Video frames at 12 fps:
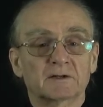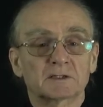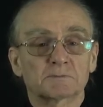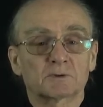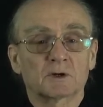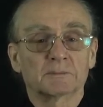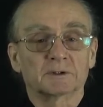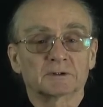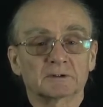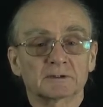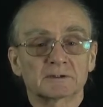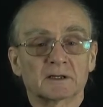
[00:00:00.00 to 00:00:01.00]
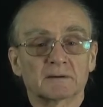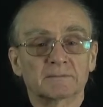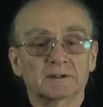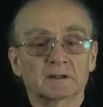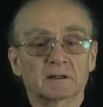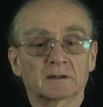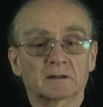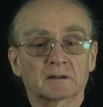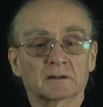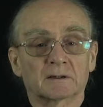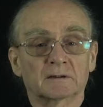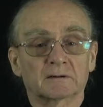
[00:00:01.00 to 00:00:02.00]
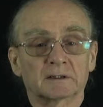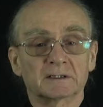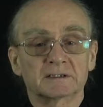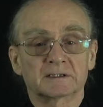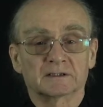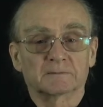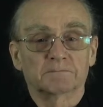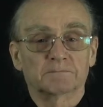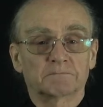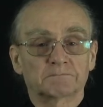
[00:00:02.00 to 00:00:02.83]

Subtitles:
these parameters, lambda, r, and t,